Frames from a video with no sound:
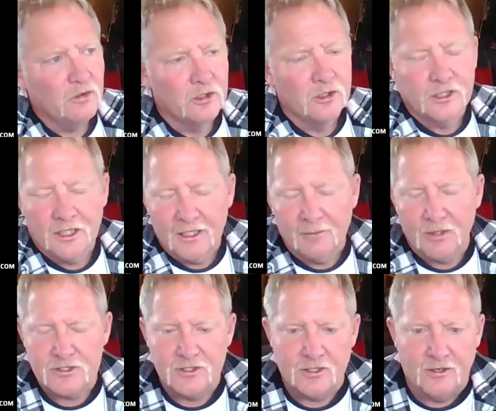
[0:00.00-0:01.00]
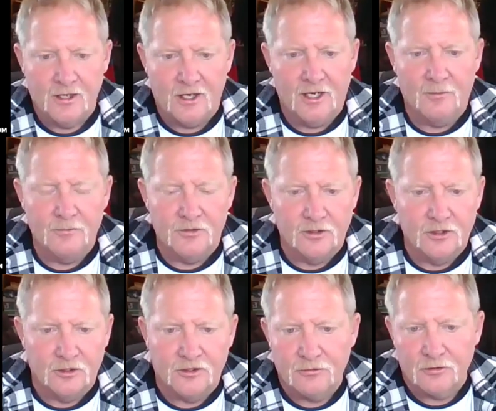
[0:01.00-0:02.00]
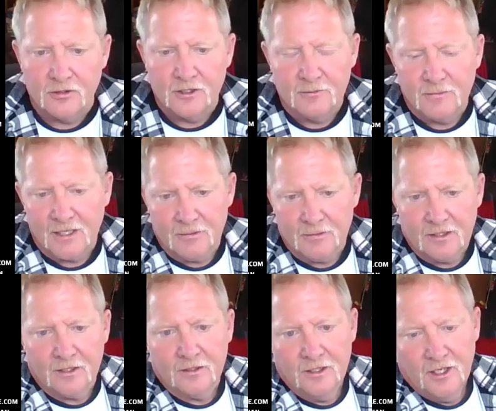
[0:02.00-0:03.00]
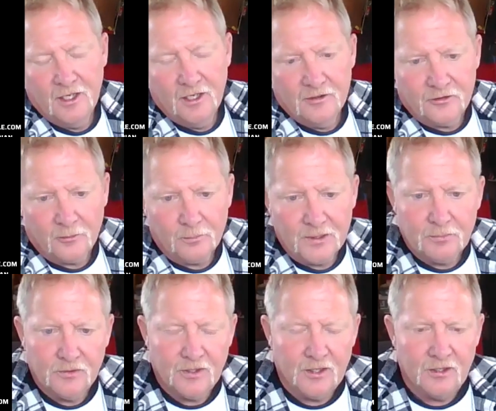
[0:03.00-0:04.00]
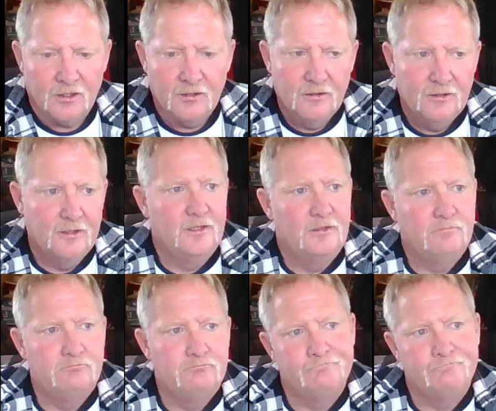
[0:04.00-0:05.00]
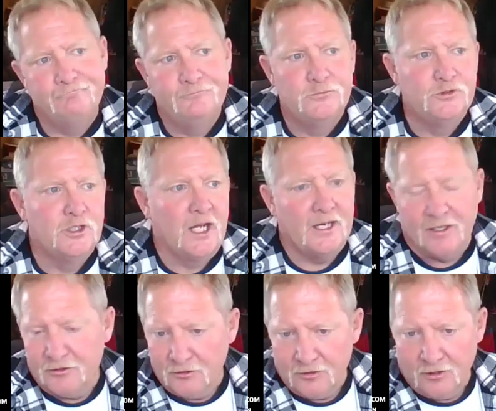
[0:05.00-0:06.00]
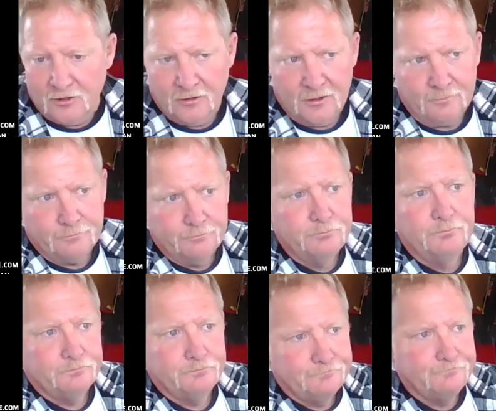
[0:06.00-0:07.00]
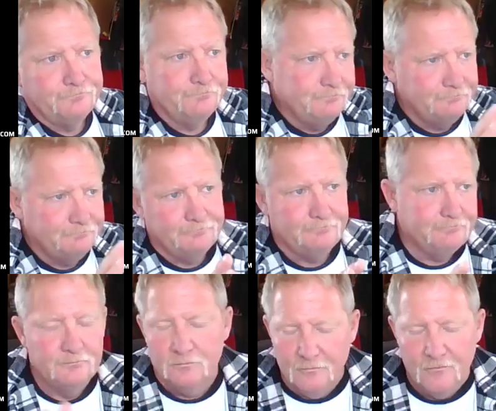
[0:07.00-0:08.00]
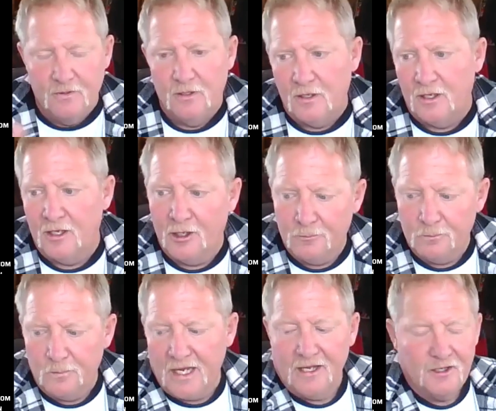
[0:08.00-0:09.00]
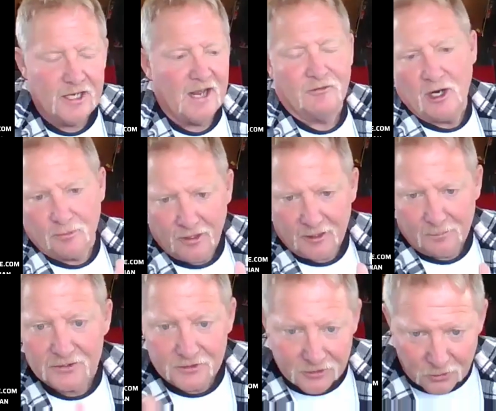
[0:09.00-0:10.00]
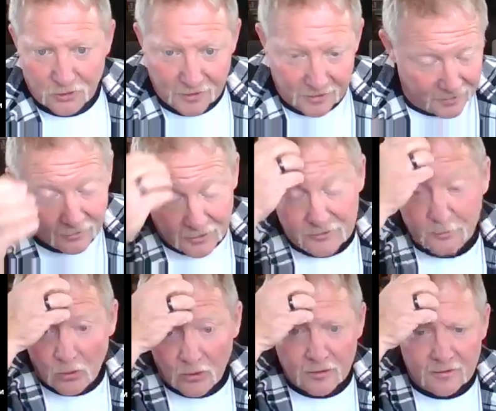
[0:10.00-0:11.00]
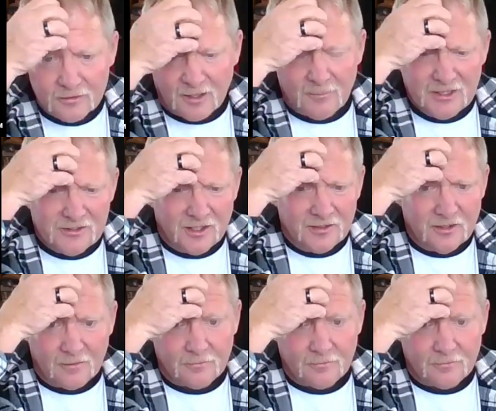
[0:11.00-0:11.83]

looking at budgetary items a little differently maybe than some people that are not necessarily uh, have to operate a business where that, you know, that's important. Does that make sense? I'm